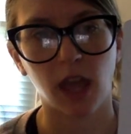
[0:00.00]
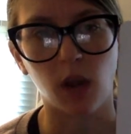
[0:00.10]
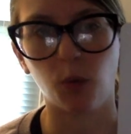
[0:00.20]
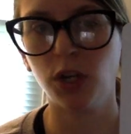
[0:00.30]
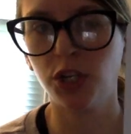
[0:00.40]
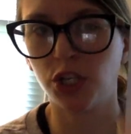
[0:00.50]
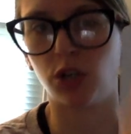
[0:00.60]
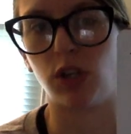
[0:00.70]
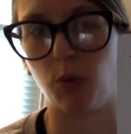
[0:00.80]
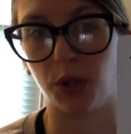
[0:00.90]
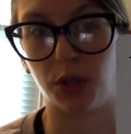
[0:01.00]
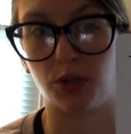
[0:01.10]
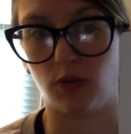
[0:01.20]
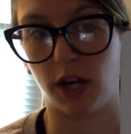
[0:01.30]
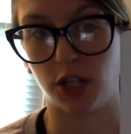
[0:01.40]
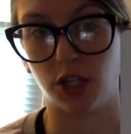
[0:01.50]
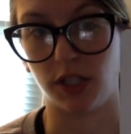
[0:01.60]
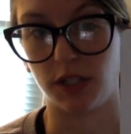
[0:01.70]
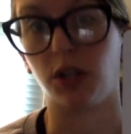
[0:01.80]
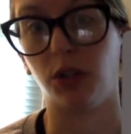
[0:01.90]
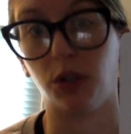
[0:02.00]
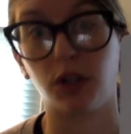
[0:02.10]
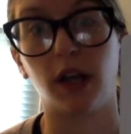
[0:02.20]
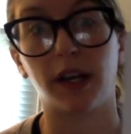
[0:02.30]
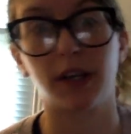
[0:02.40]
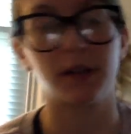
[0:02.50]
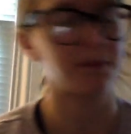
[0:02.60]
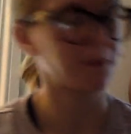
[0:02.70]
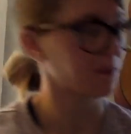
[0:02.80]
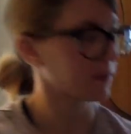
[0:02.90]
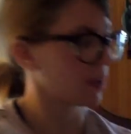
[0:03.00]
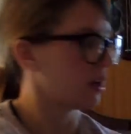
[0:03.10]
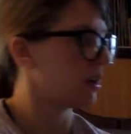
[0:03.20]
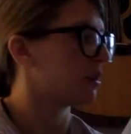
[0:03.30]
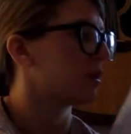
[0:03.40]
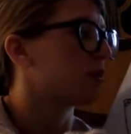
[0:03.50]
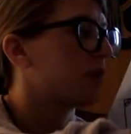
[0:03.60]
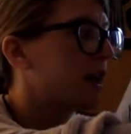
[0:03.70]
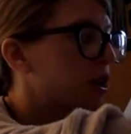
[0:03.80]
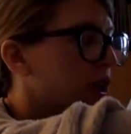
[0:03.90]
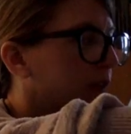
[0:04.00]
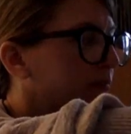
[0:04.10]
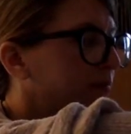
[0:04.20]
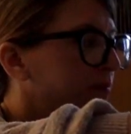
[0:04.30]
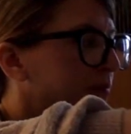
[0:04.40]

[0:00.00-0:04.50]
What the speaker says: I want to show you what the direction is going to look like. The direction